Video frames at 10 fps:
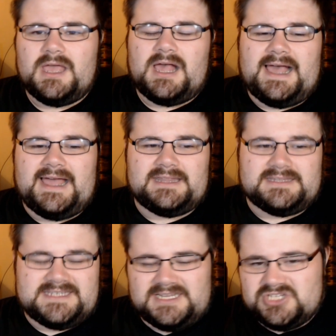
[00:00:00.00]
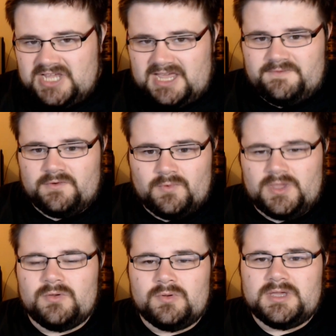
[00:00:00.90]
and the CGI for
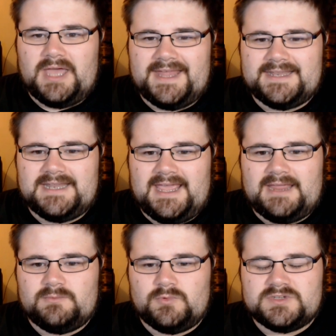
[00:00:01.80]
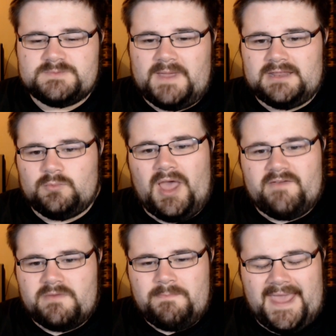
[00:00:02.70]
Ryuk. And then we'll spend
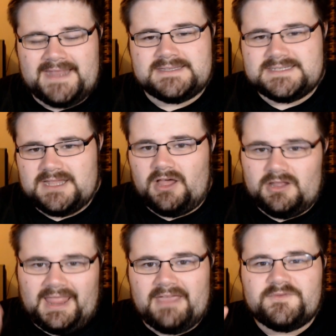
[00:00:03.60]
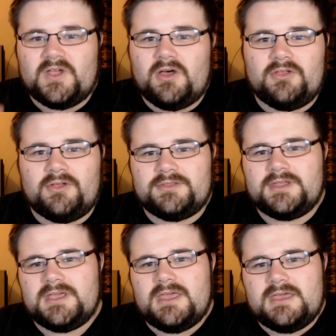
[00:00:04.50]
whatever pence are left on
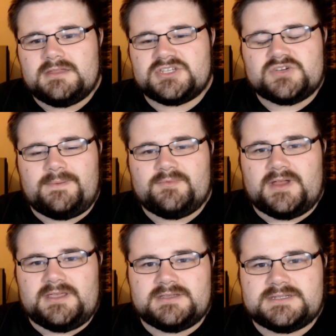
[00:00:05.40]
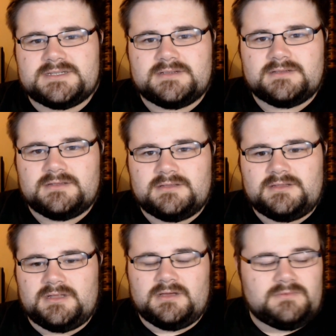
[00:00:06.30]
the script writers,
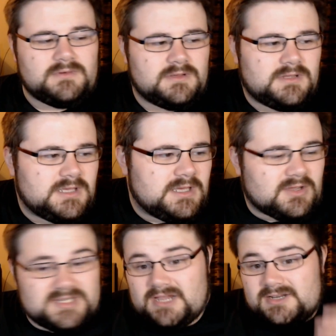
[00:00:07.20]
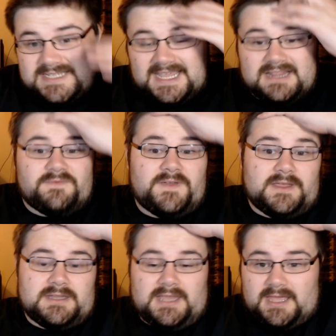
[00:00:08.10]
you know? Because I honestly get the
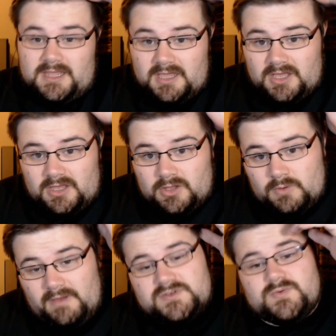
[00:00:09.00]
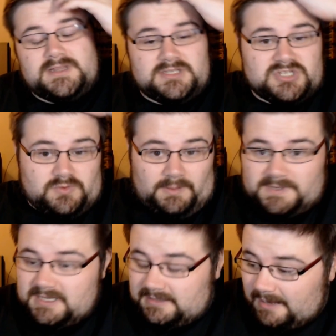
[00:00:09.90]
feeling that whoever's written the
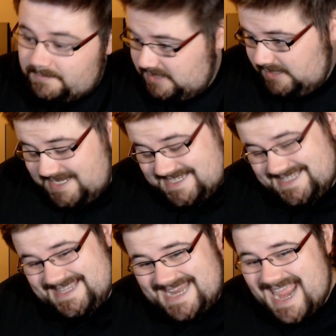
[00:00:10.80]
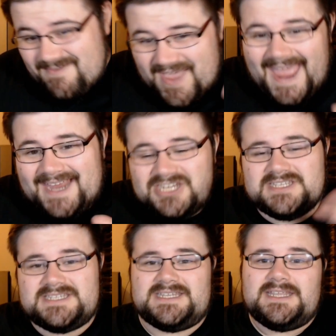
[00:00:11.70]
script and adapted it has never
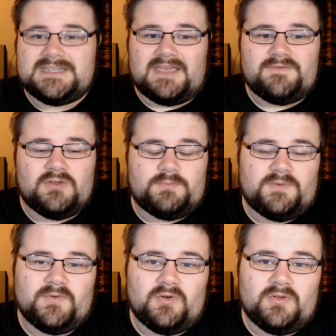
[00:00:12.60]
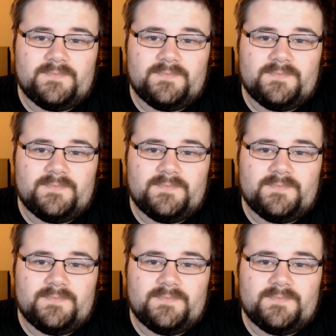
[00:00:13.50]
actually seen Death Note before.